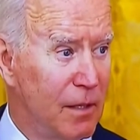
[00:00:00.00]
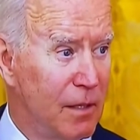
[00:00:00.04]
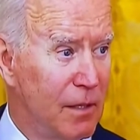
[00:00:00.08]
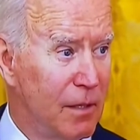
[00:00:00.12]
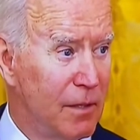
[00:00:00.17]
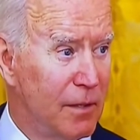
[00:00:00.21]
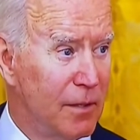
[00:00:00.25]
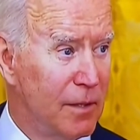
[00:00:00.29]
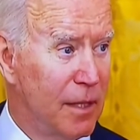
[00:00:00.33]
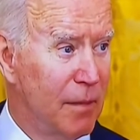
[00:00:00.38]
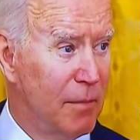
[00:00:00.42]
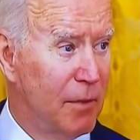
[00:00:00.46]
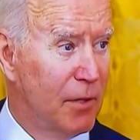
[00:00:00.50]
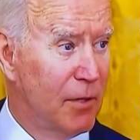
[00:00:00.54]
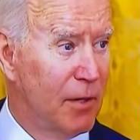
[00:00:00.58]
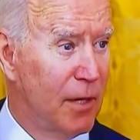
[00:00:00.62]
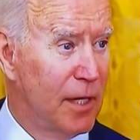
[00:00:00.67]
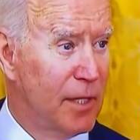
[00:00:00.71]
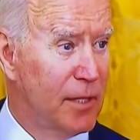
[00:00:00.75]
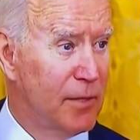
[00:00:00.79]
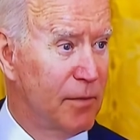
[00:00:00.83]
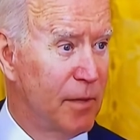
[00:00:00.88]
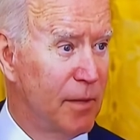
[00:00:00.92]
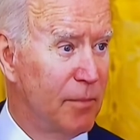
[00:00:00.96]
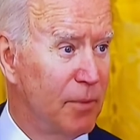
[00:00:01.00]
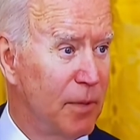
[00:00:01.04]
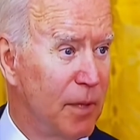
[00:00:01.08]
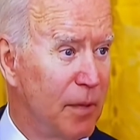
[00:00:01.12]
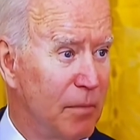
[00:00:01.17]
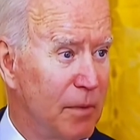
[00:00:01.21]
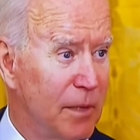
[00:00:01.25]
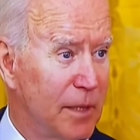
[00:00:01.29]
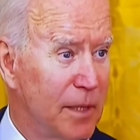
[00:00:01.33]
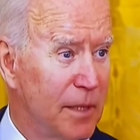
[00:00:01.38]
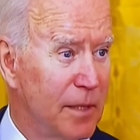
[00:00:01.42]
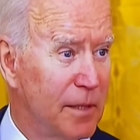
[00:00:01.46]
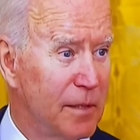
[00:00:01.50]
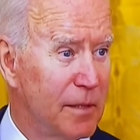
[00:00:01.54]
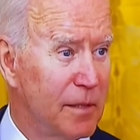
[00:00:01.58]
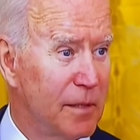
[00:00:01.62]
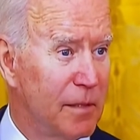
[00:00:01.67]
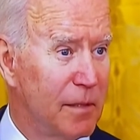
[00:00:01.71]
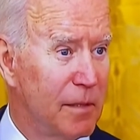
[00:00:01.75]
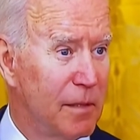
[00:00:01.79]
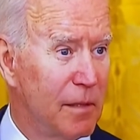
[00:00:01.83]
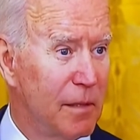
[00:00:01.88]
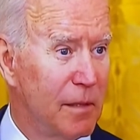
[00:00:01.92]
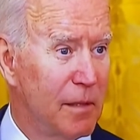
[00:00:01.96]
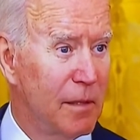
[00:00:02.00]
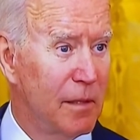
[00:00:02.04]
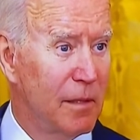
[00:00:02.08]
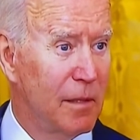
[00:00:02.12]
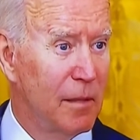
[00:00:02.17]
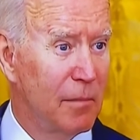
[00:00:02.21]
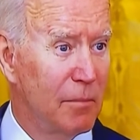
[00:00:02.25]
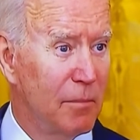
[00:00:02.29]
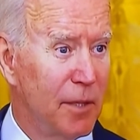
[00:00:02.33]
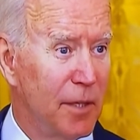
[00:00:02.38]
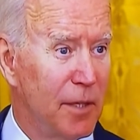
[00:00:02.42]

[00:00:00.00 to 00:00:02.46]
Democrats and Republicans, but